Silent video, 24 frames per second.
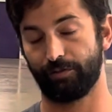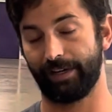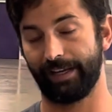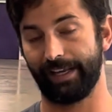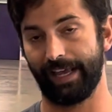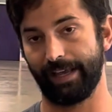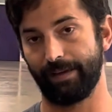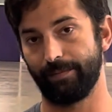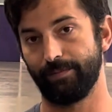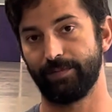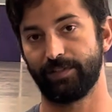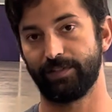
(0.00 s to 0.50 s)

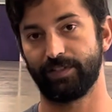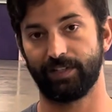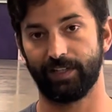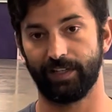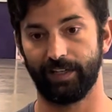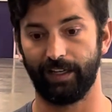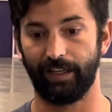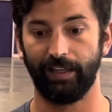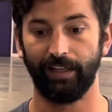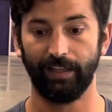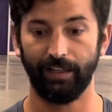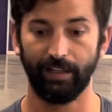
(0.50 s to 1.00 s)
games
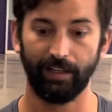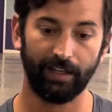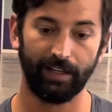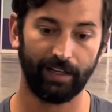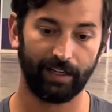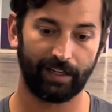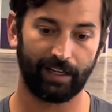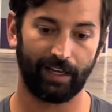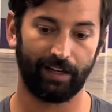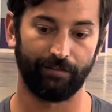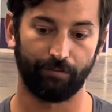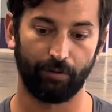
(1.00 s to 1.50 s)
to
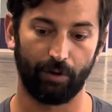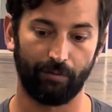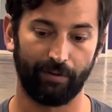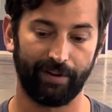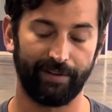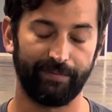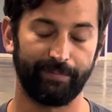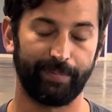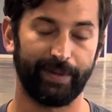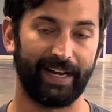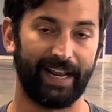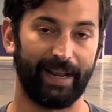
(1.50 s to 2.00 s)
kind of what
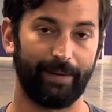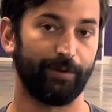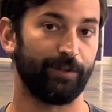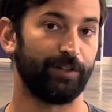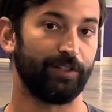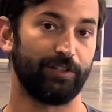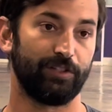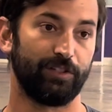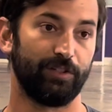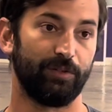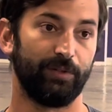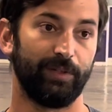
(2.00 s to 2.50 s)
we've been able
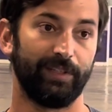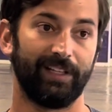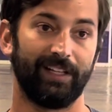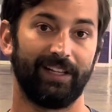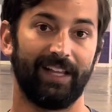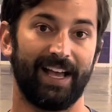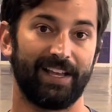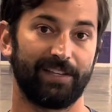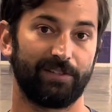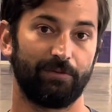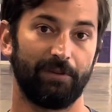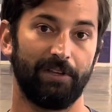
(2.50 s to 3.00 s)
to do in the
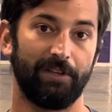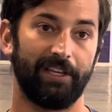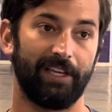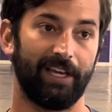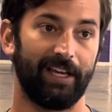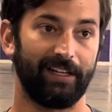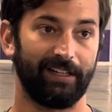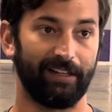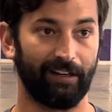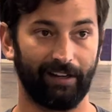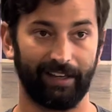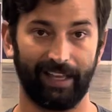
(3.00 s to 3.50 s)
last
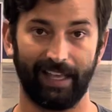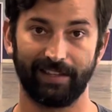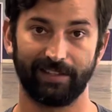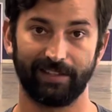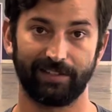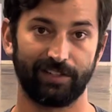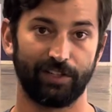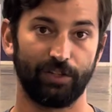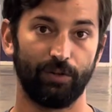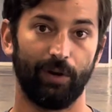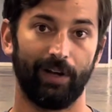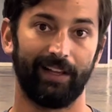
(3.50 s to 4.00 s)
weekend
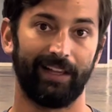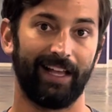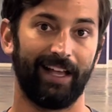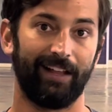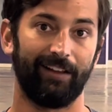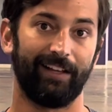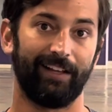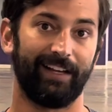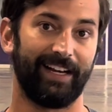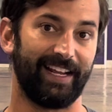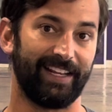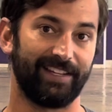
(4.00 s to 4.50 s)
against
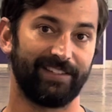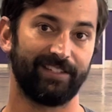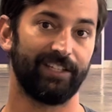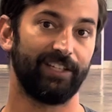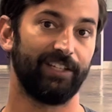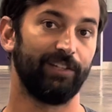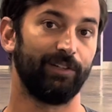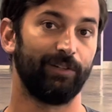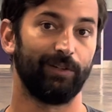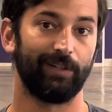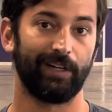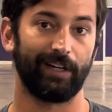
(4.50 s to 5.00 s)
ULL and ACU.